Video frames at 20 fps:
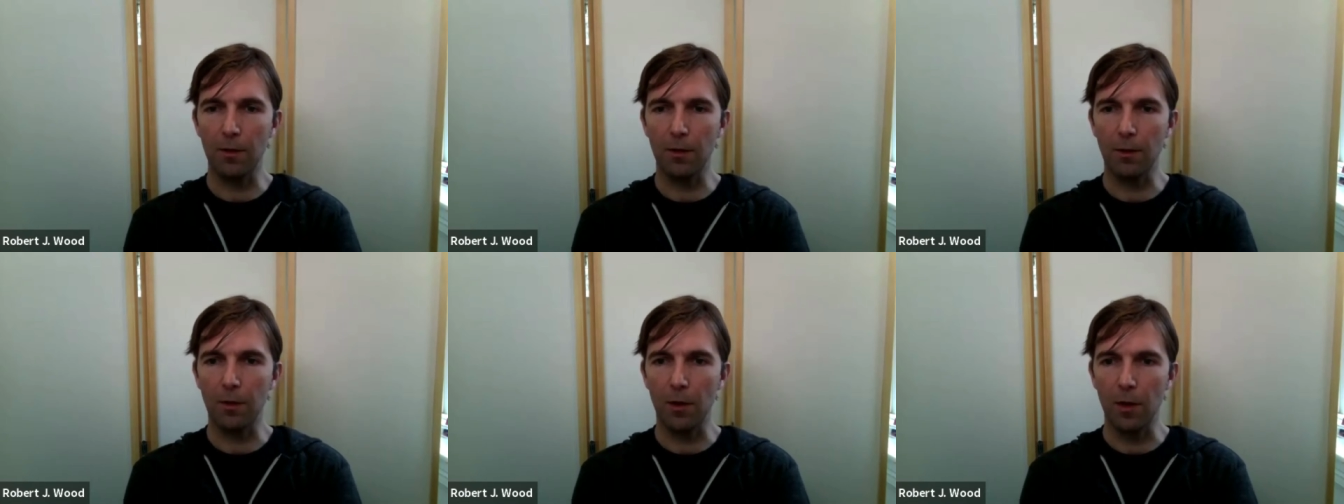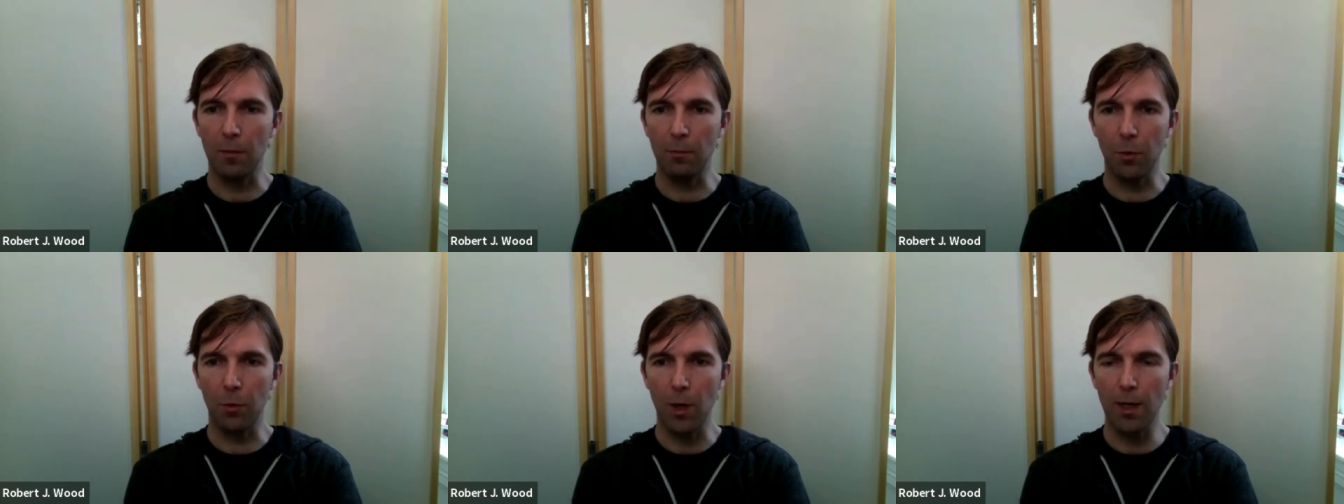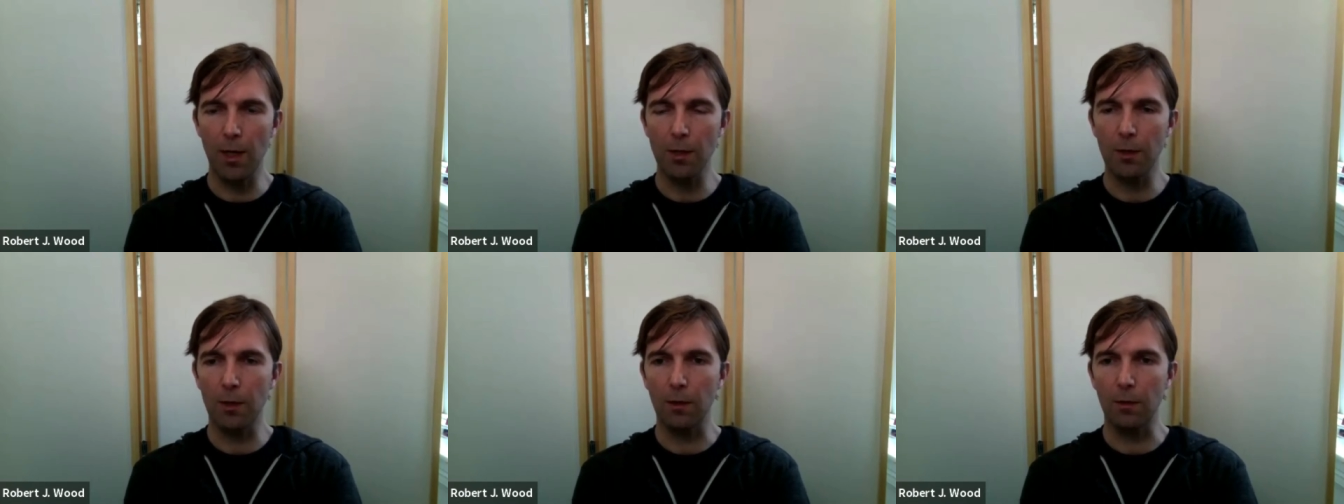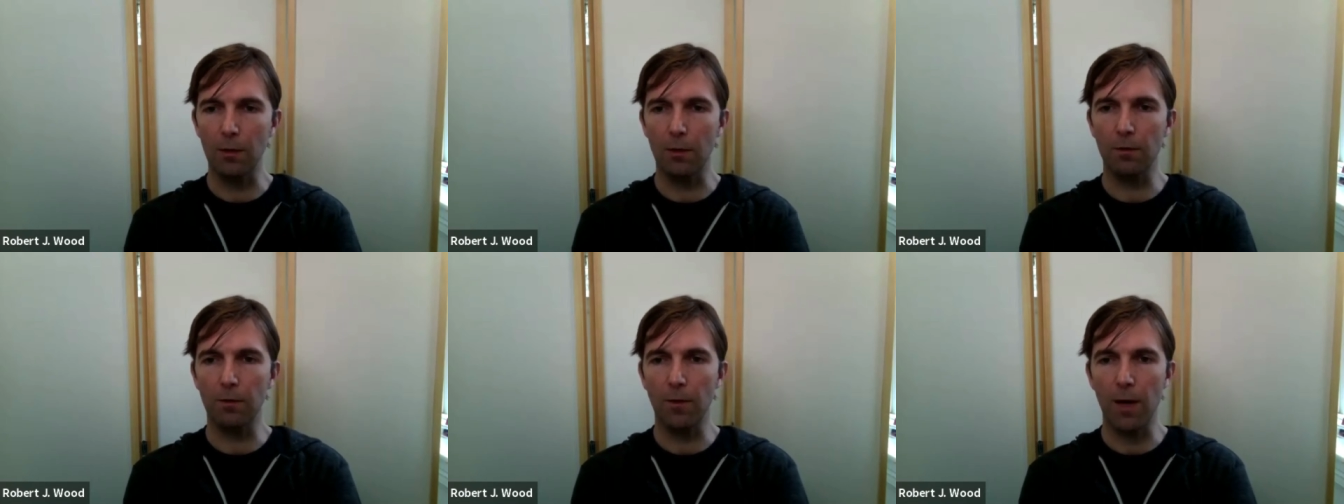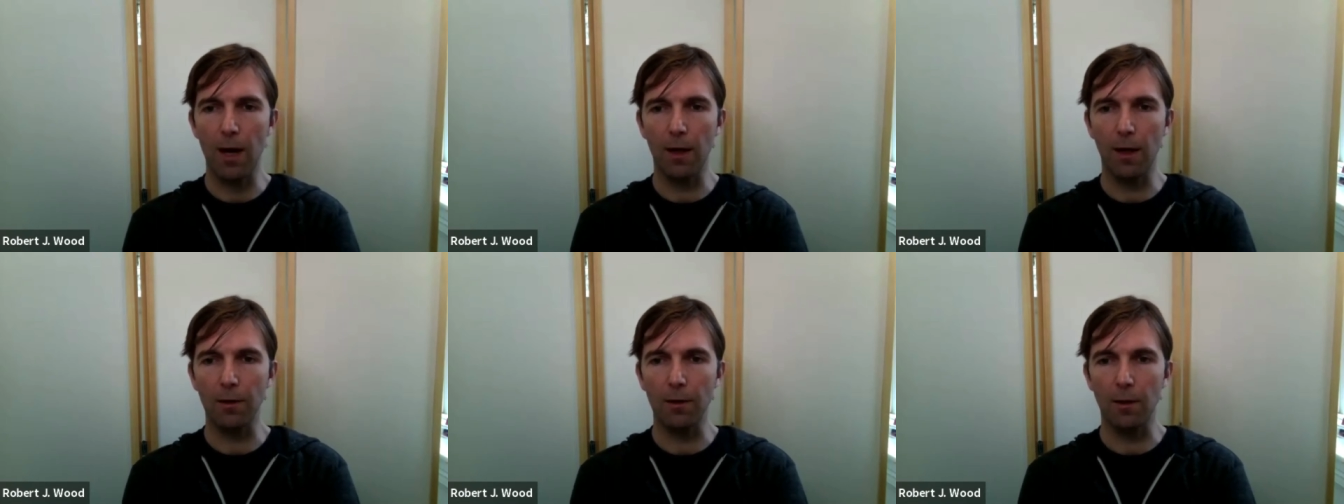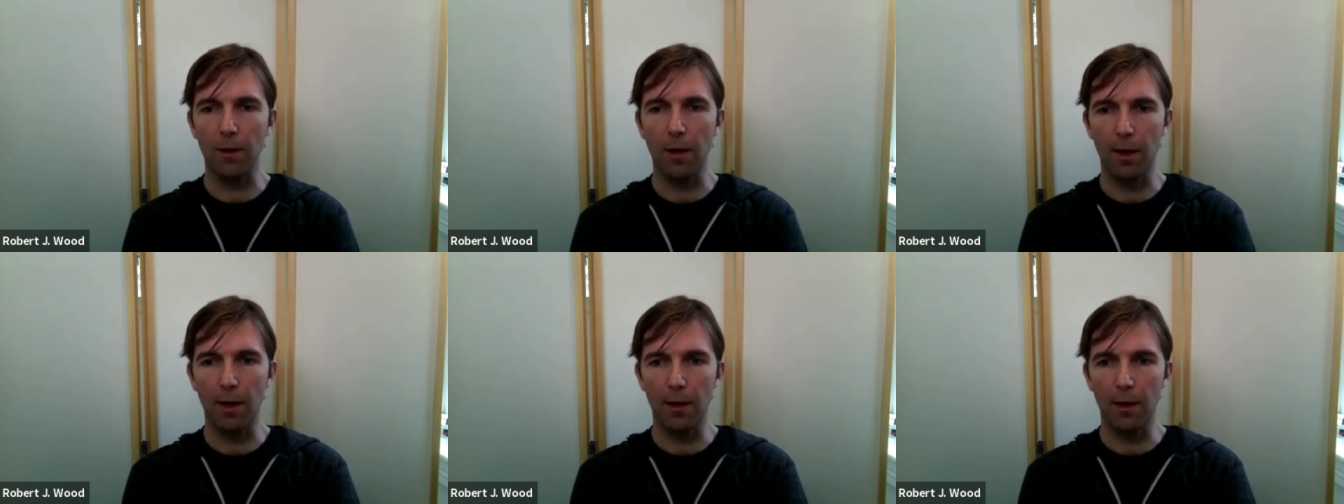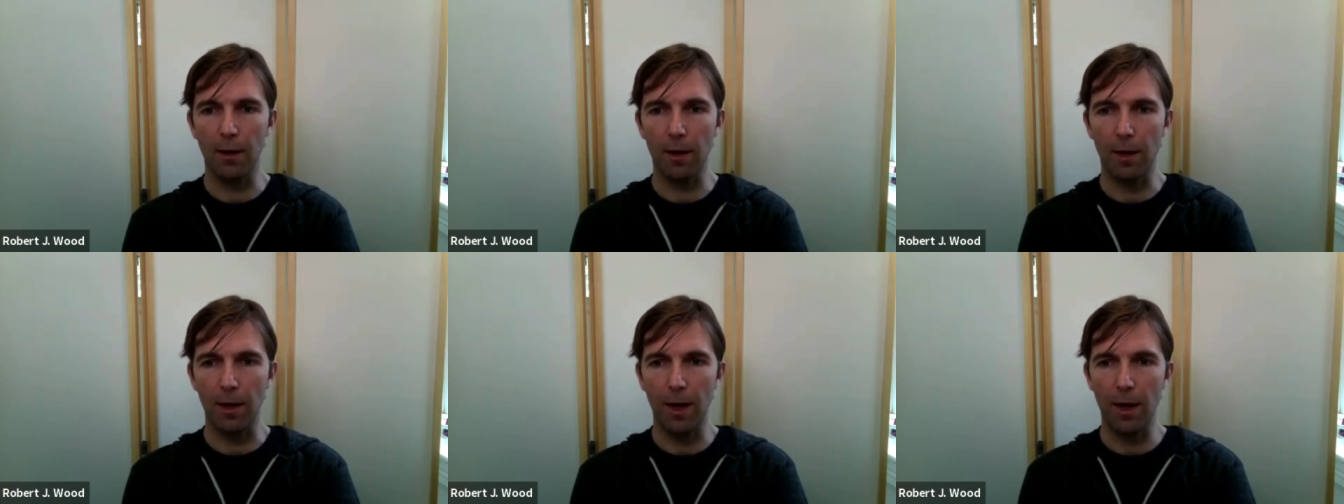you know, embracing the fact that I
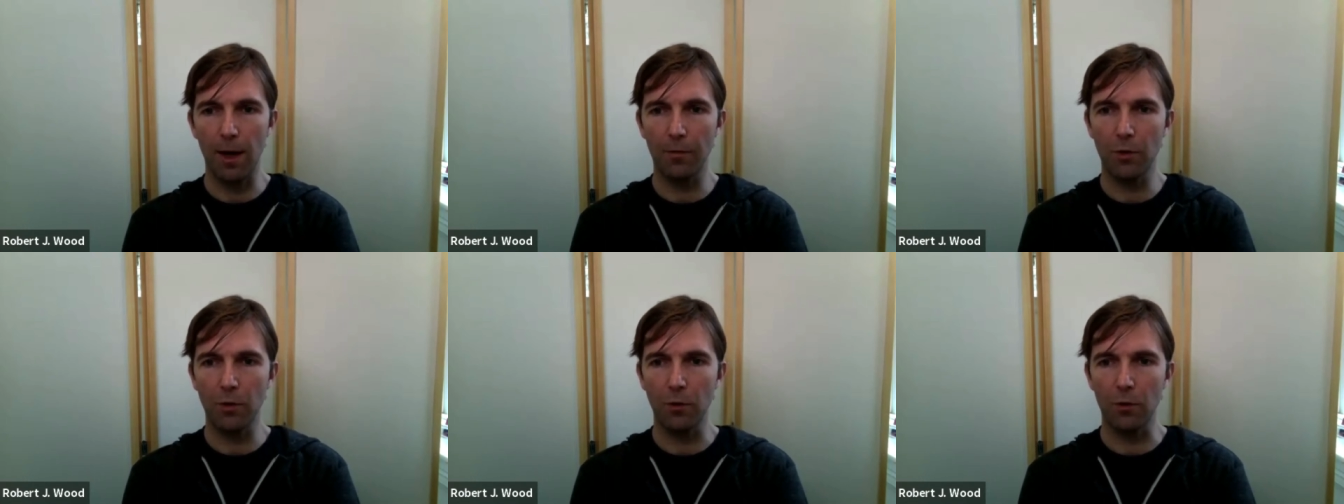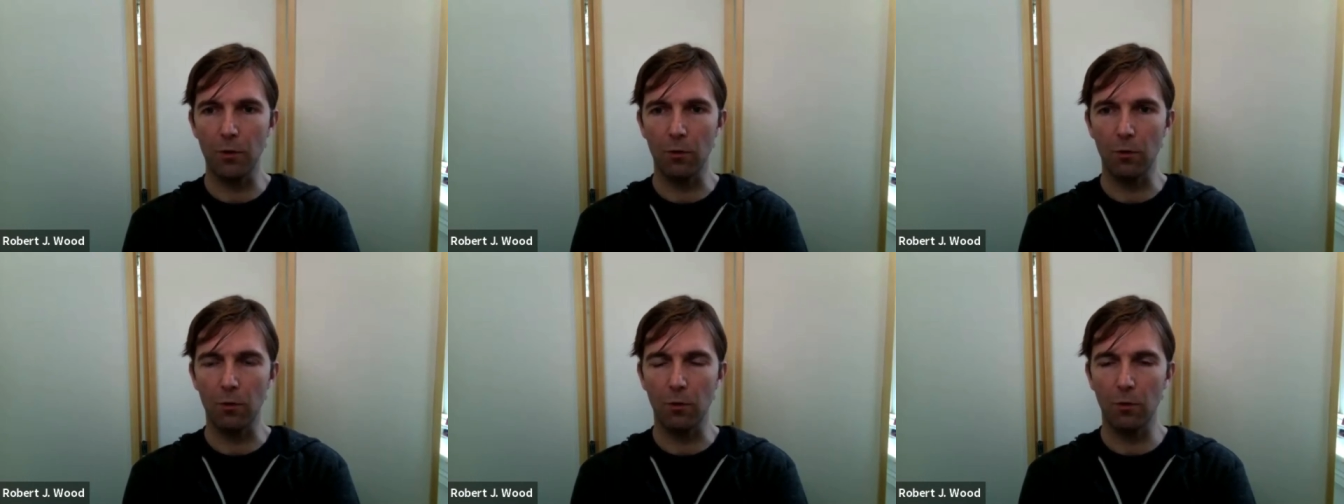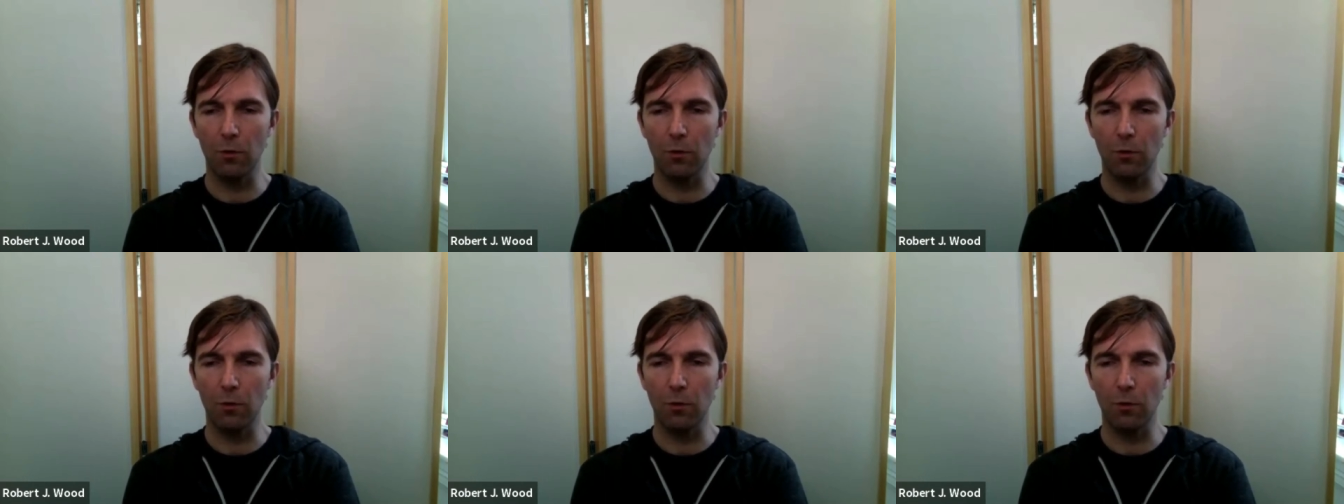I have to